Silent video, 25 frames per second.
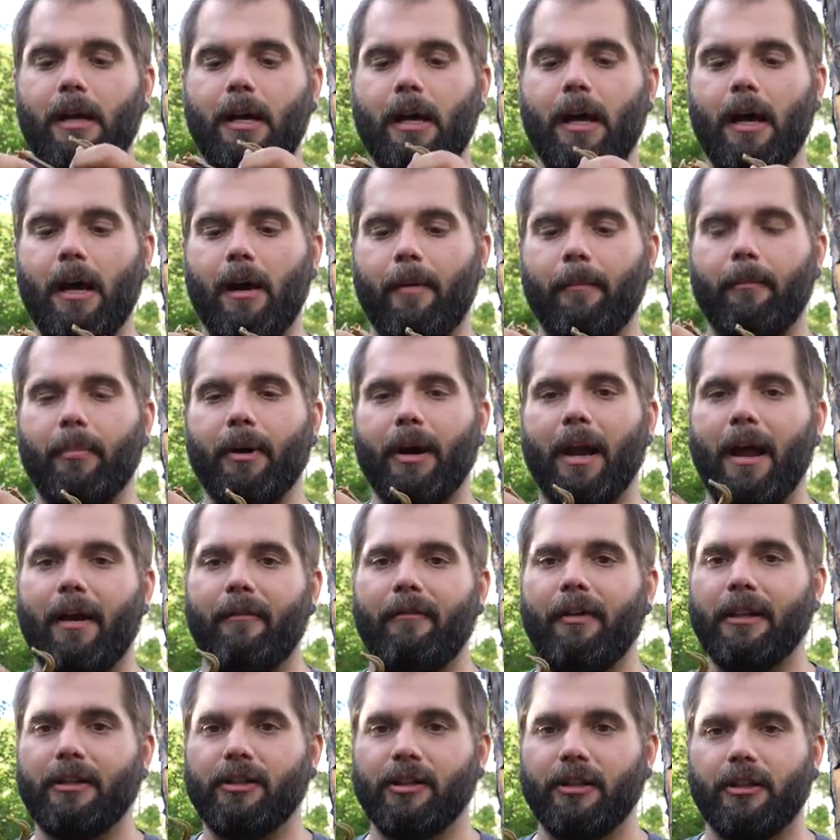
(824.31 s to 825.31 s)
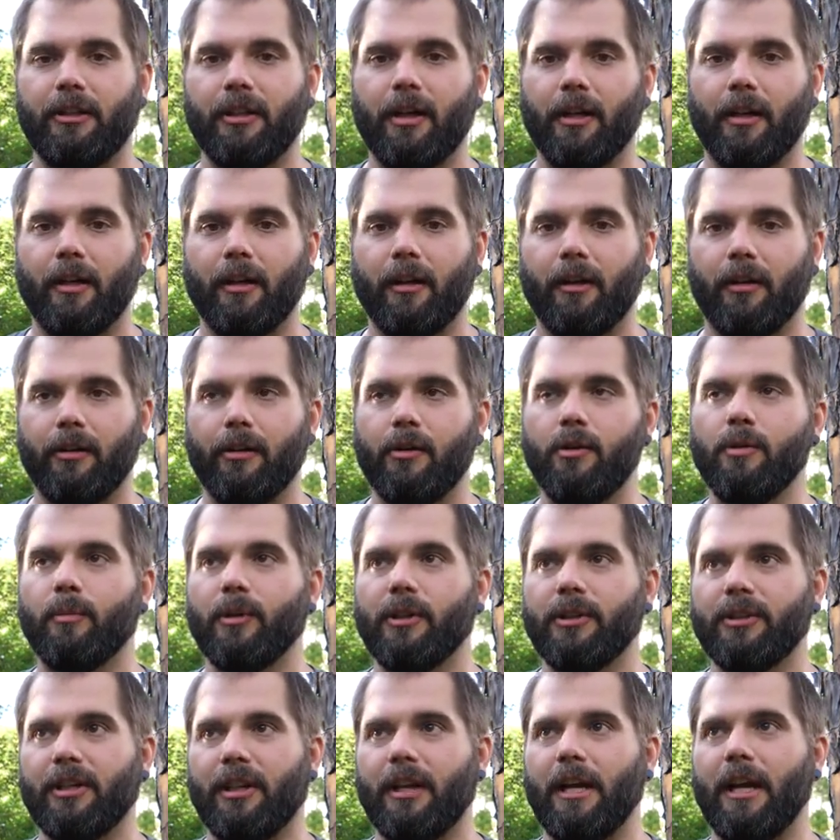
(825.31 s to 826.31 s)
Uh, but I've actually done it on
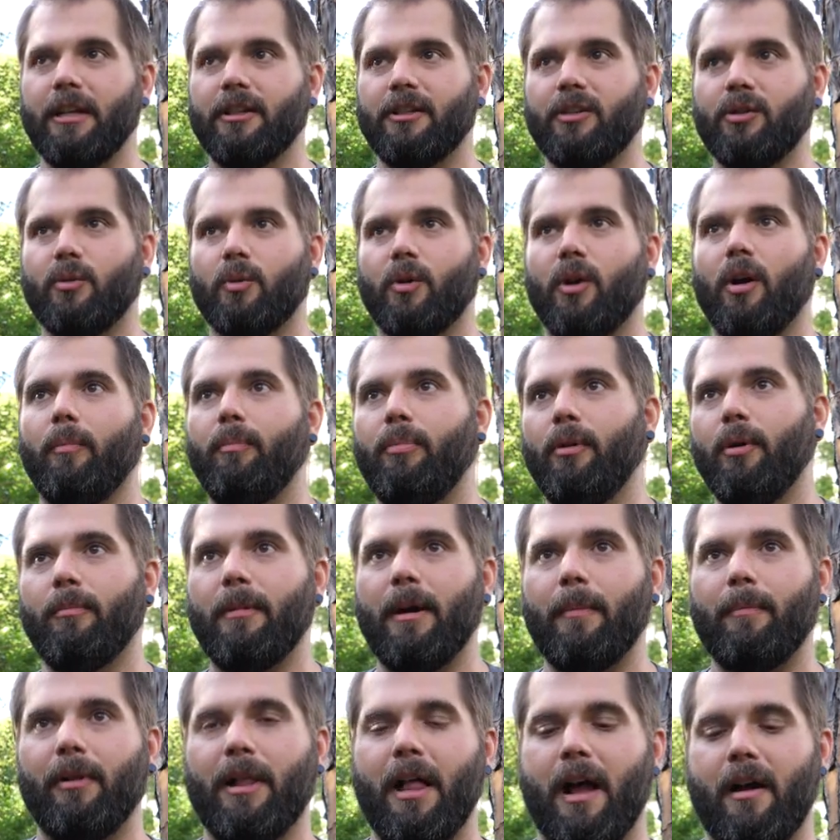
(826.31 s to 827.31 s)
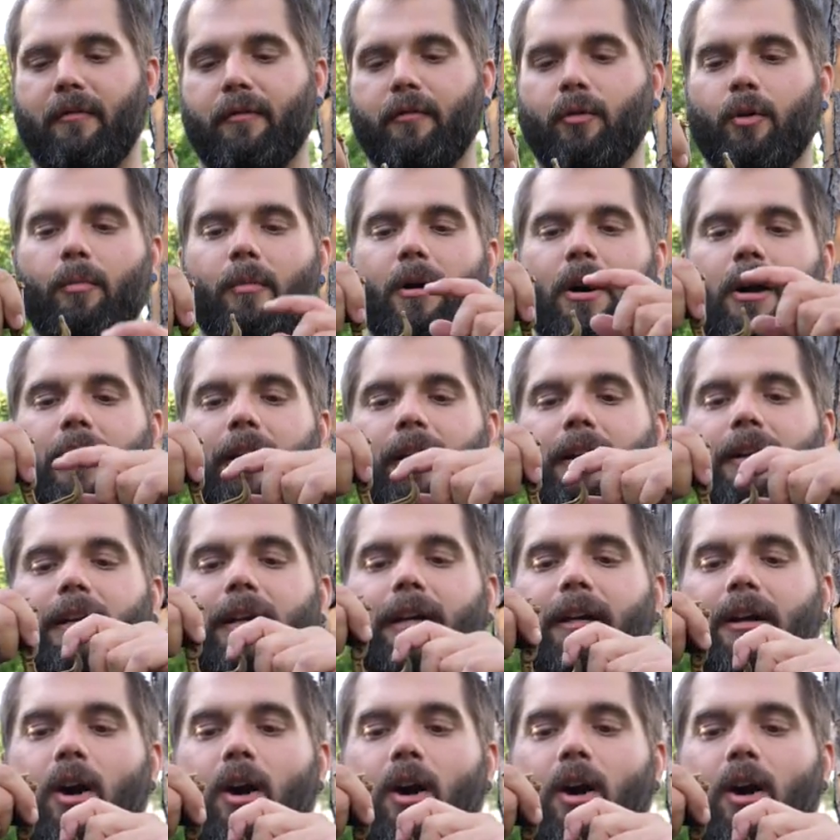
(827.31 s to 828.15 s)
numerous occasions where I'll put my platform on it